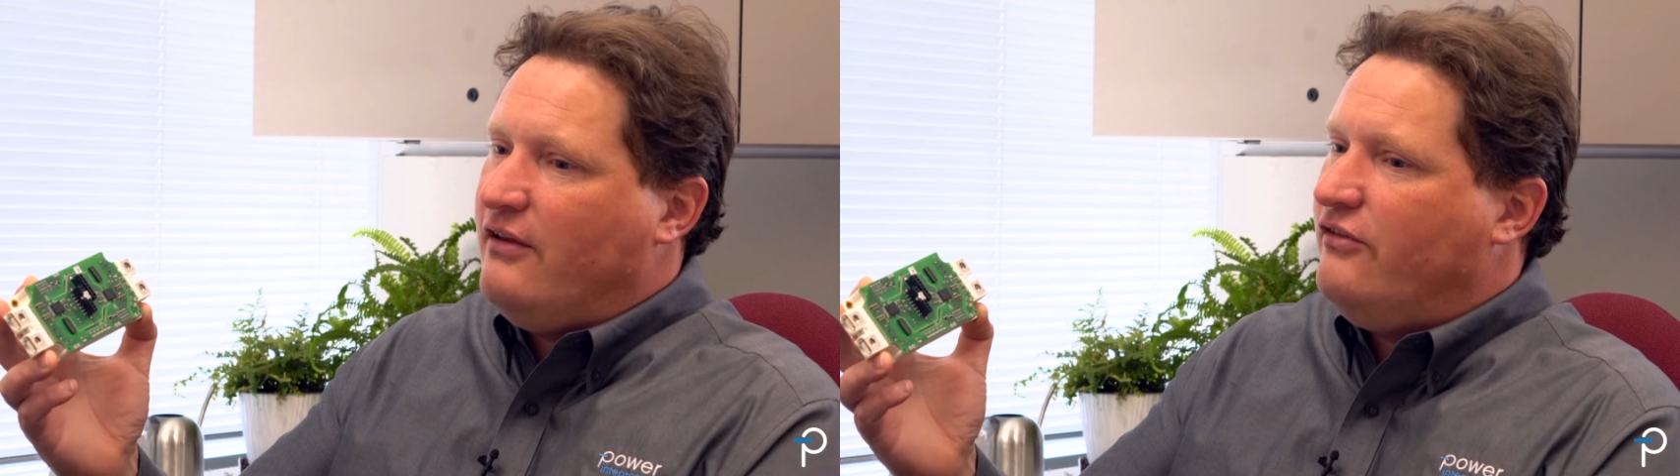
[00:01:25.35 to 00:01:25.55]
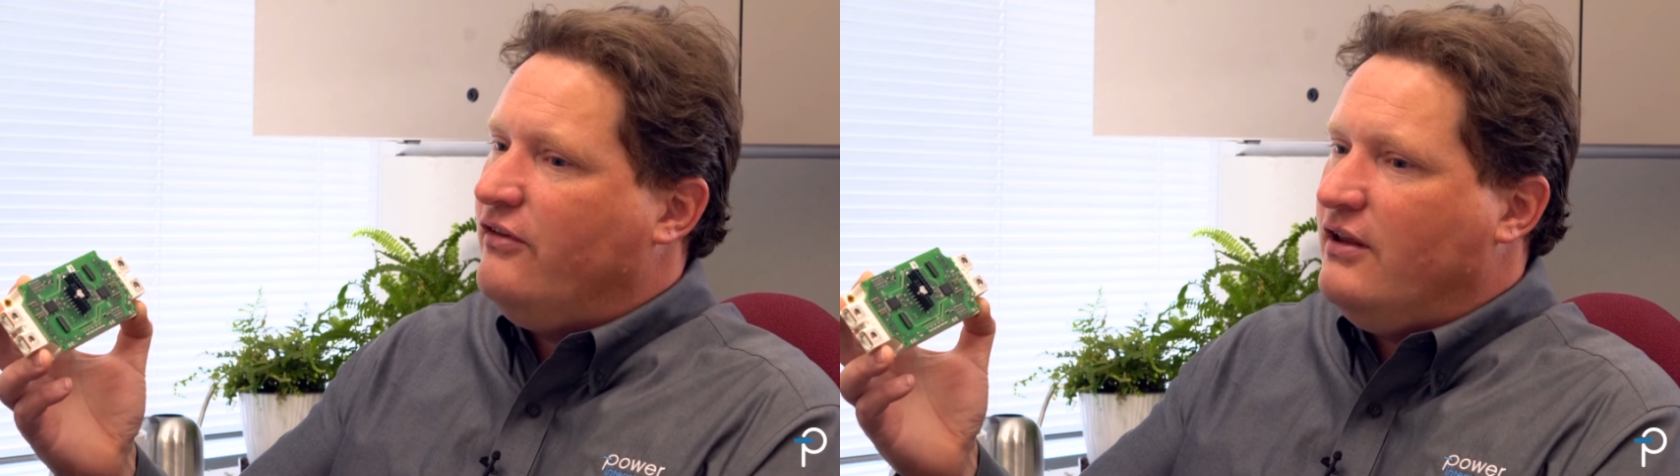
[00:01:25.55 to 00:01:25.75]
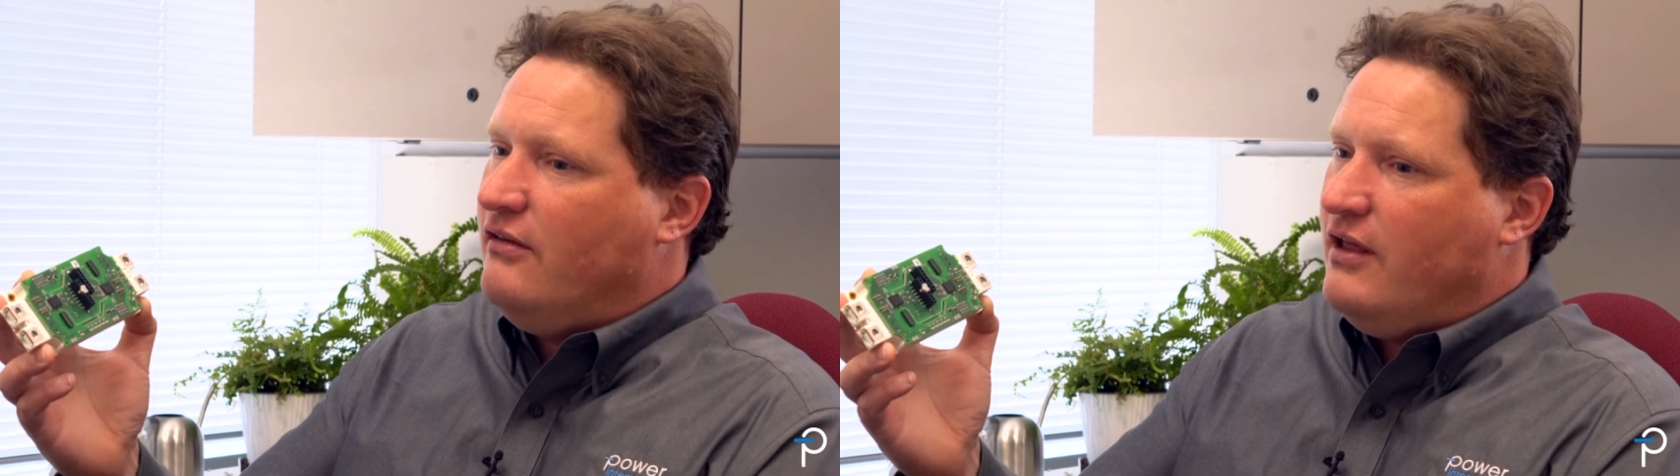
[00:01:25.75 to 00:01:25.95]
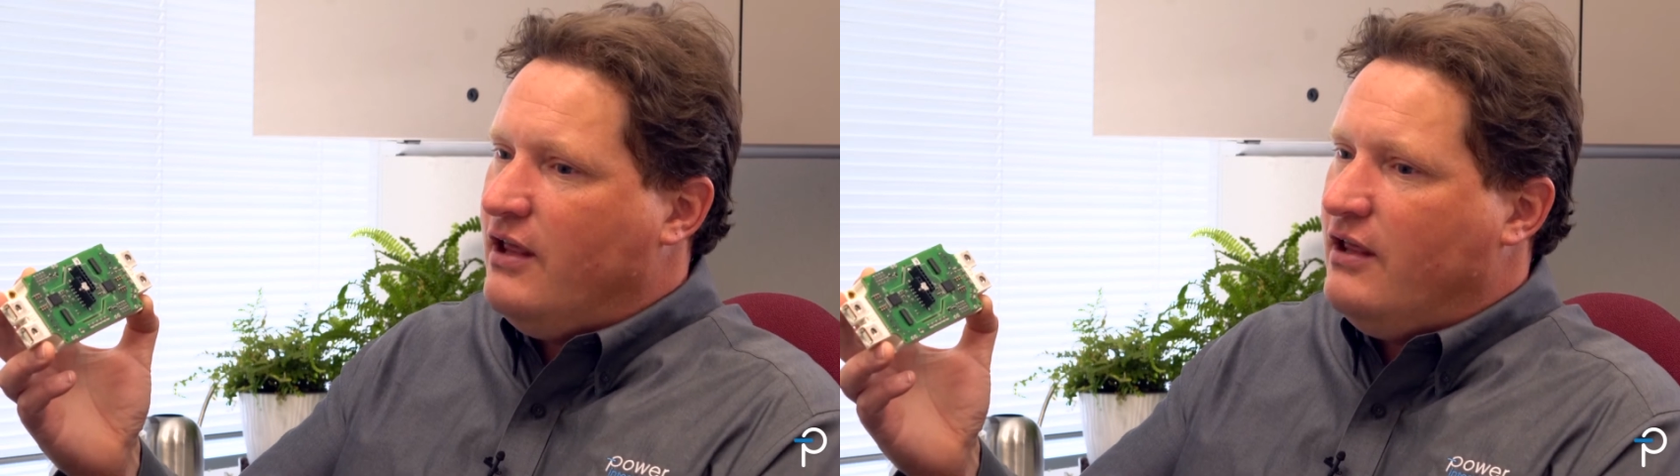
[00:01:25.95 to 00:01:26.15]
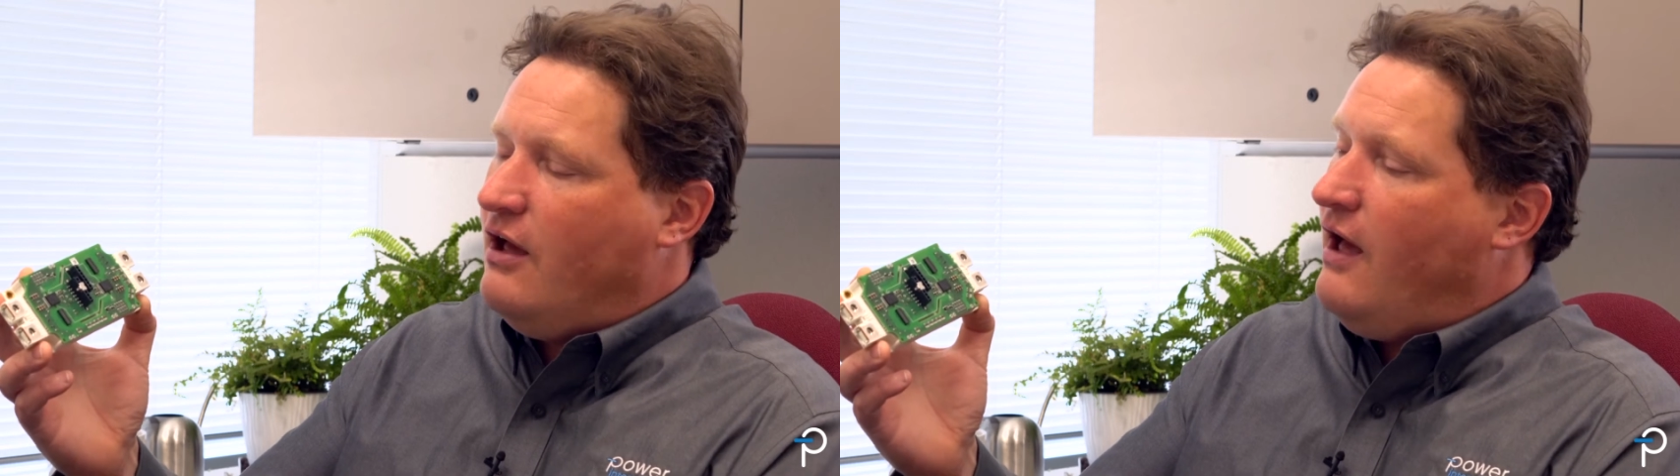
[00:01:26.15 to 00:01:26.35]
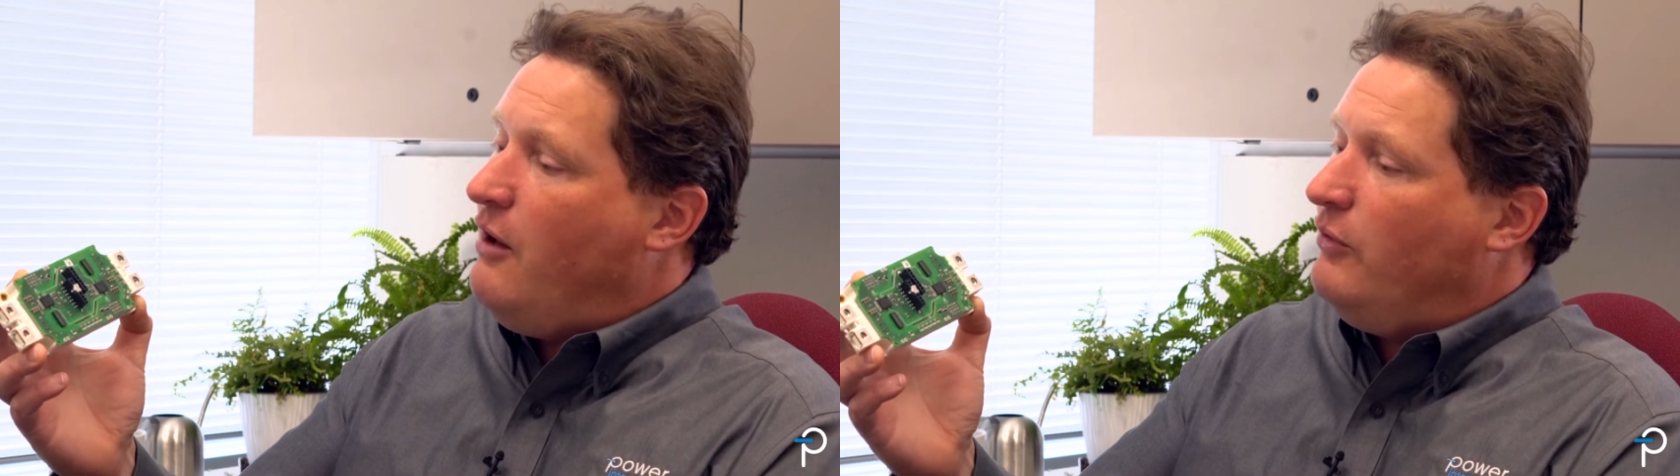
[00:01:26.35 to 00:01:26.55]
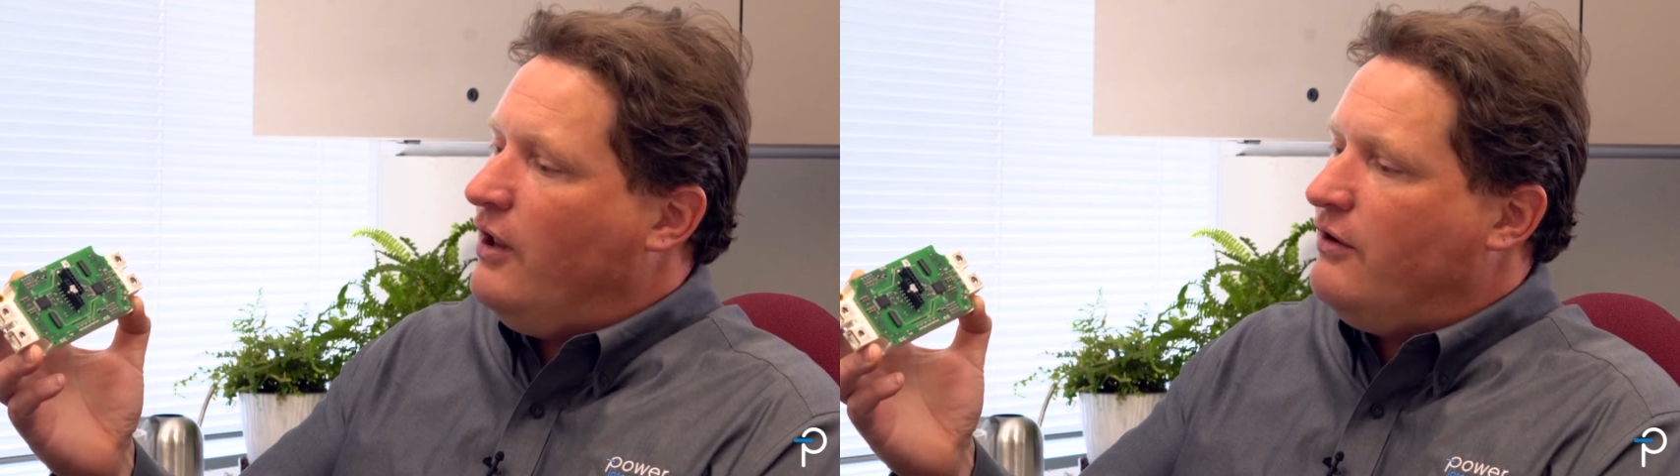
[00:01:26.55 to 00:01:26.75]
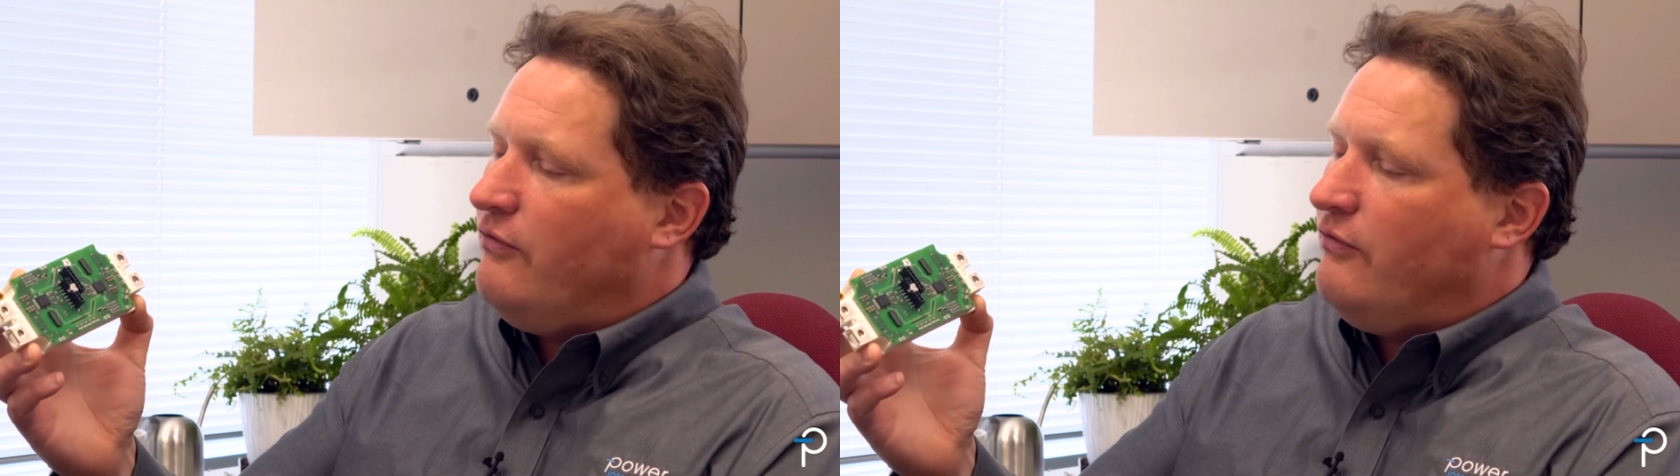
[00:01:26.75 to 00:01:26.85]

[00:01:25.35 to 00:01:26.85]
exceed the outline